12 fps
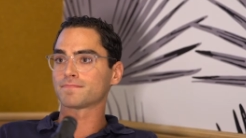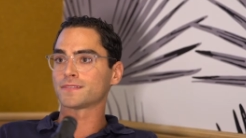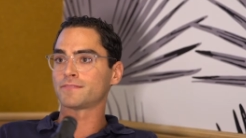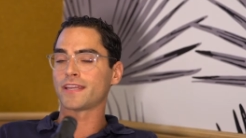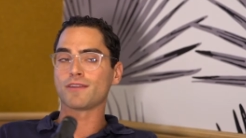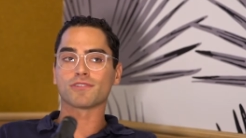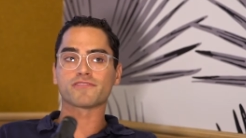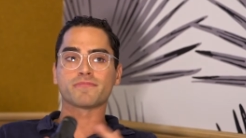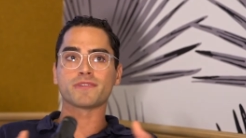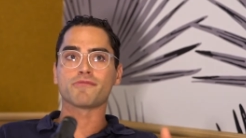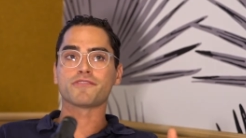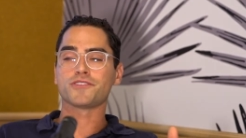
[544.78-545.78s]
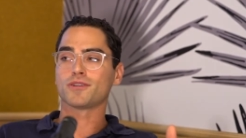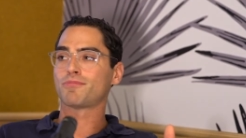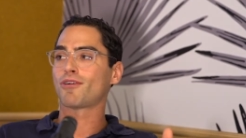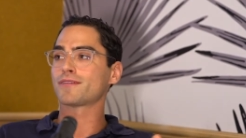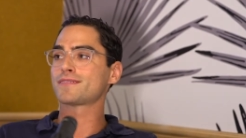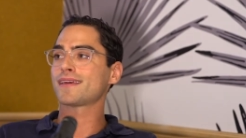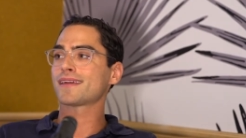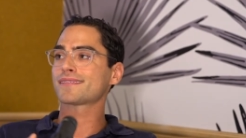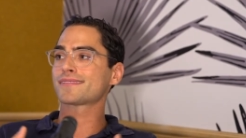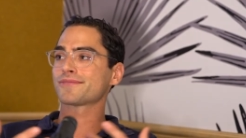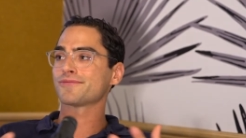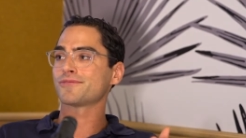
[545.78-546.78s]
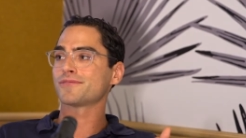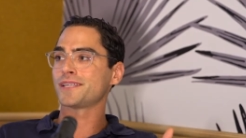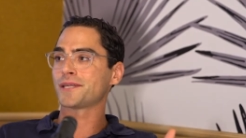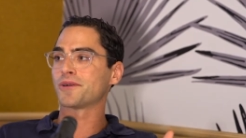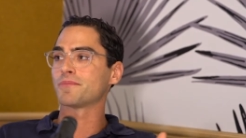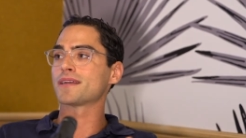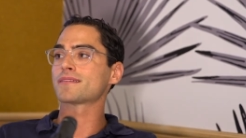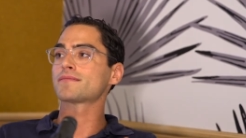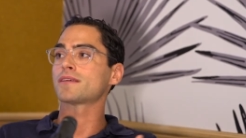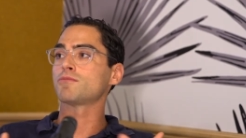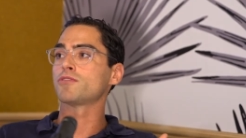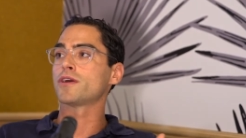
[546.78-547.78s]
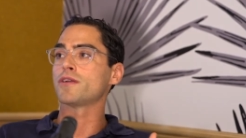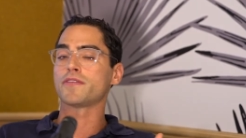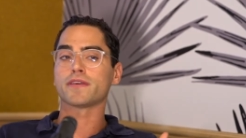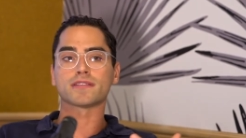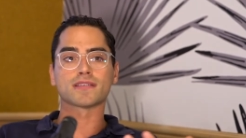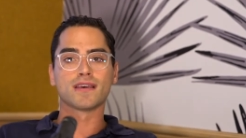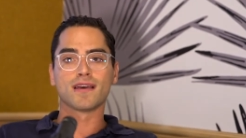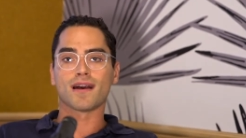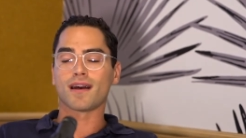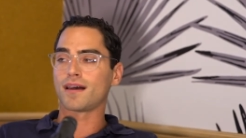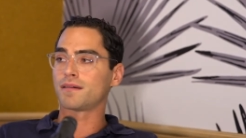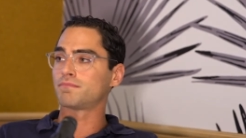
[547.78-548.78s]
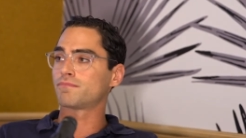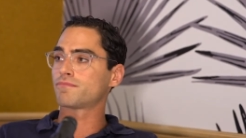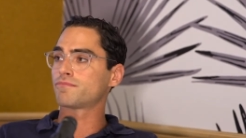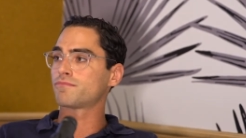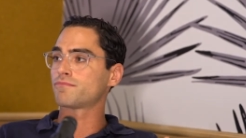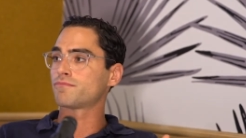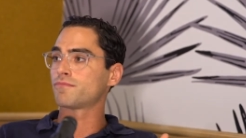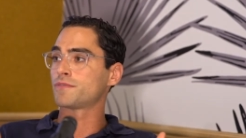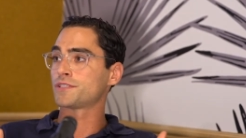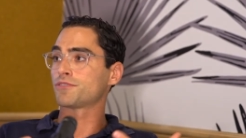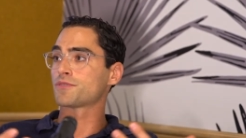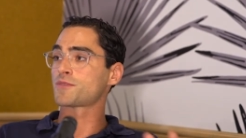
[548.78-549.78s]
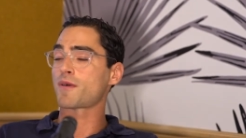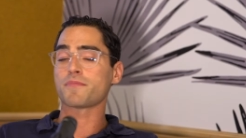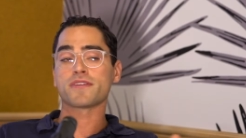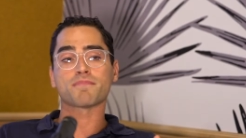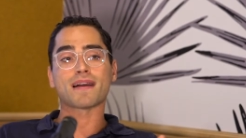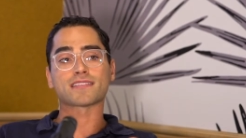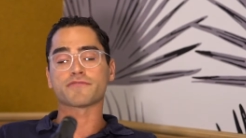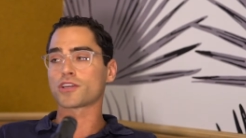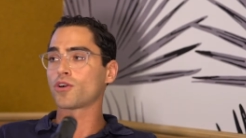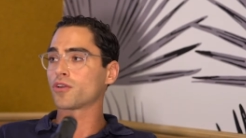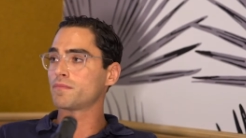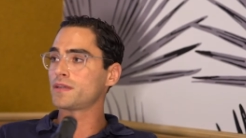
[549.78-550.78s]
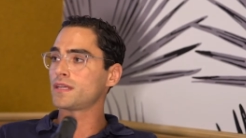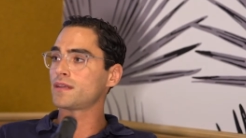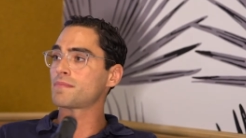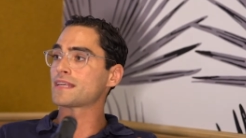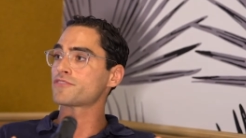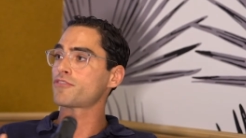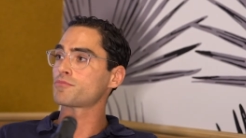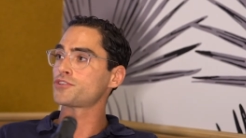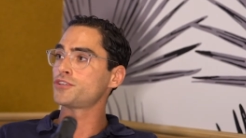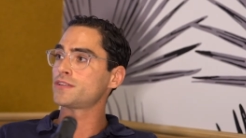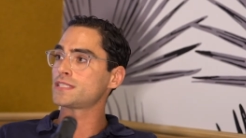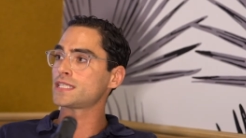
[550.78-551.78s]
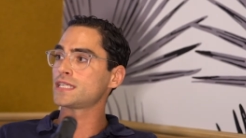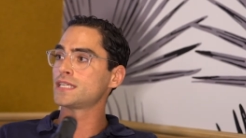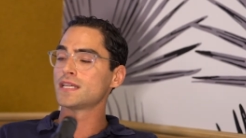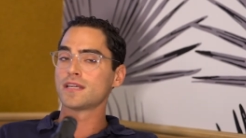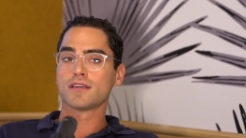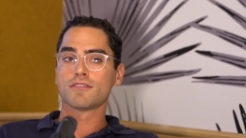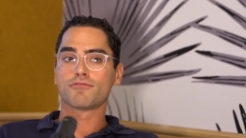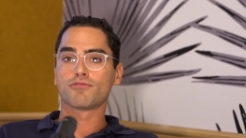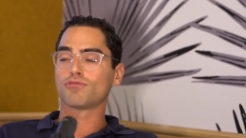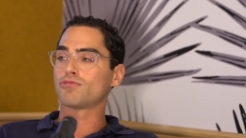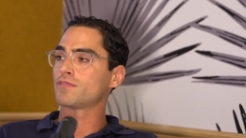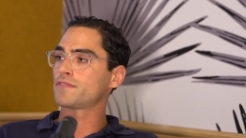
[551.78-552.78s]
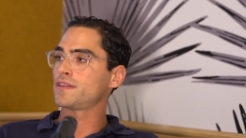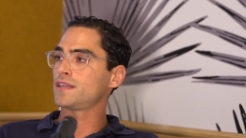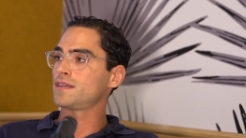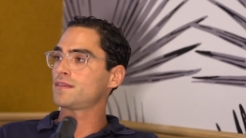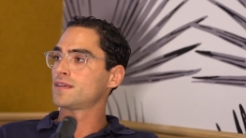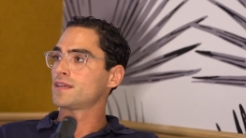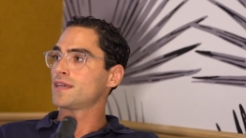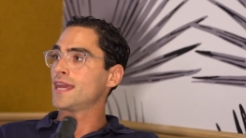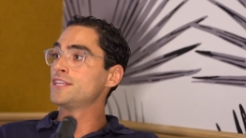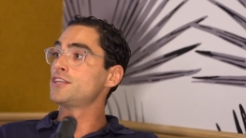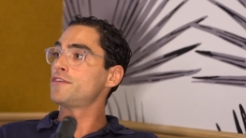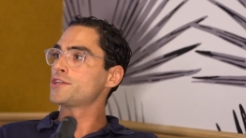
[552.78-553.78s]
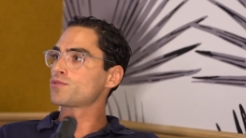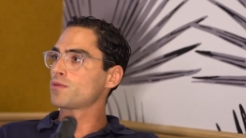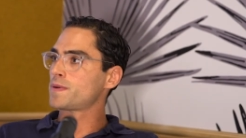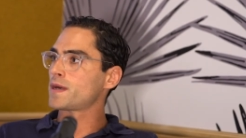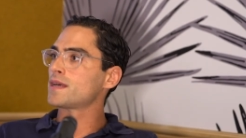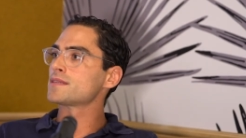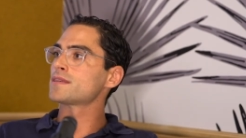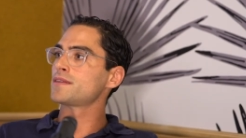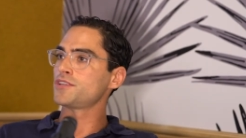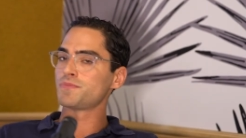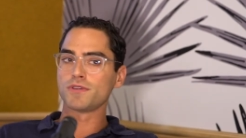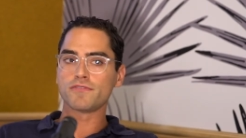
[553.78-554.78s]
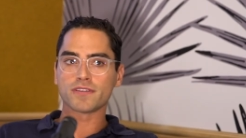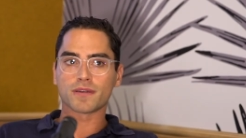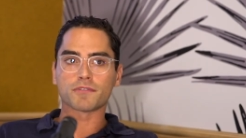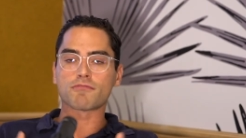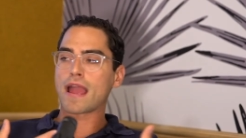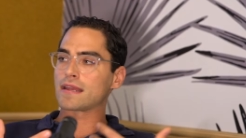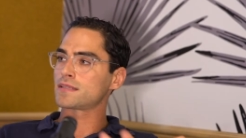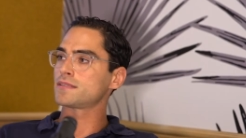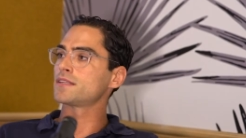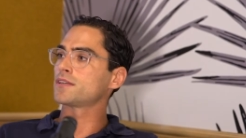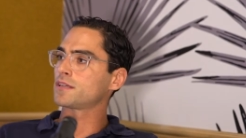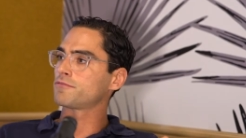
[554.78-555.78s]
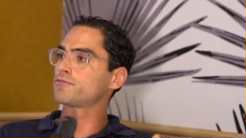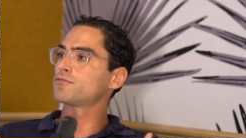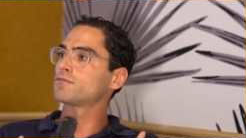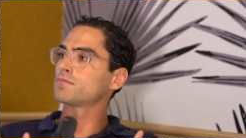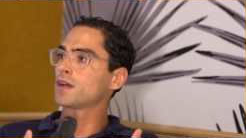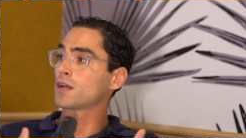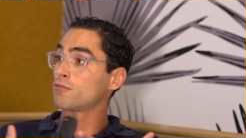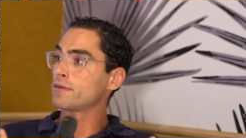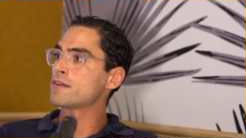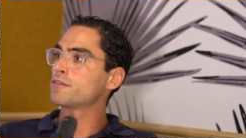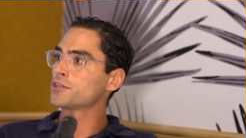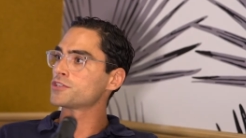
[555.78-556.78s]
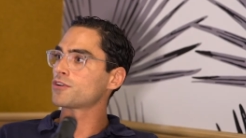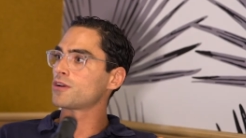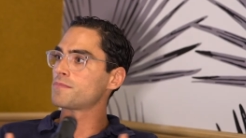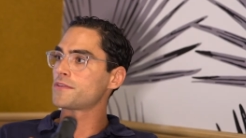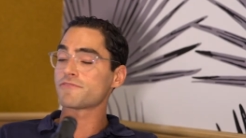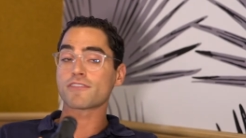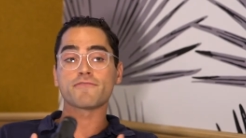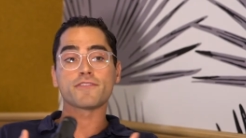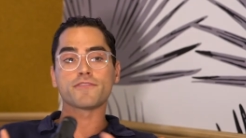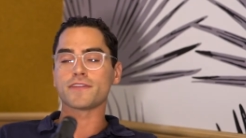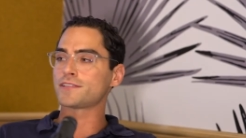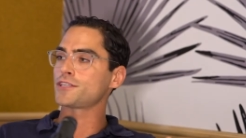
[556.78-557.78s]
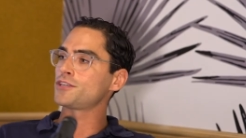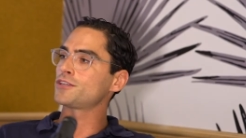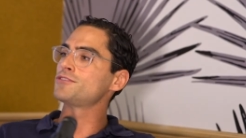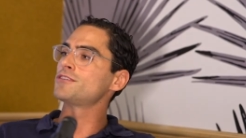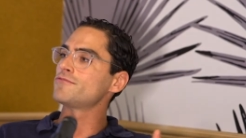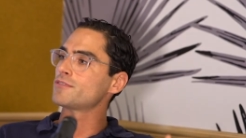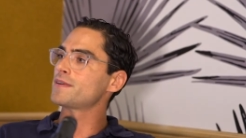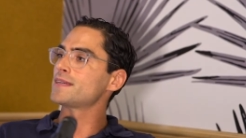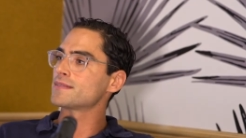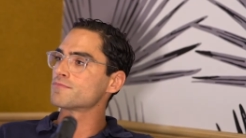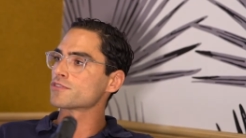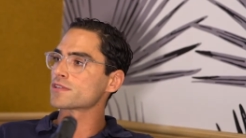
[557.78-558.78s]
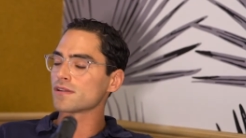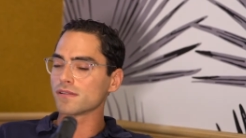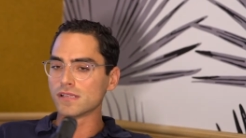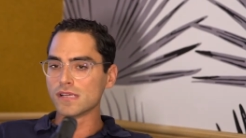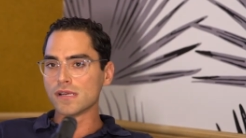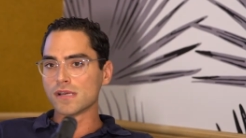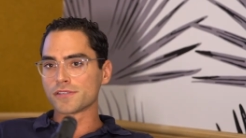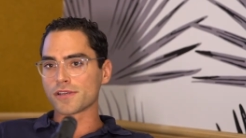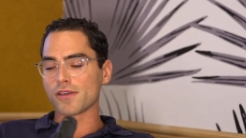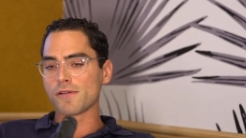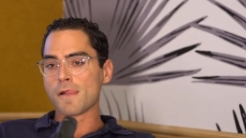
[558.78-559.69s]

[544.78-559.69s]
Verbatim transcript: if anyone's familiar with geopolitics or economics, they will know that um, Brazil, despite being a massive economy and a massive opportunity for the individual person who's moving up the ranks and looking for a career and a job, there's very few things that you can do if you're based in Brazil. So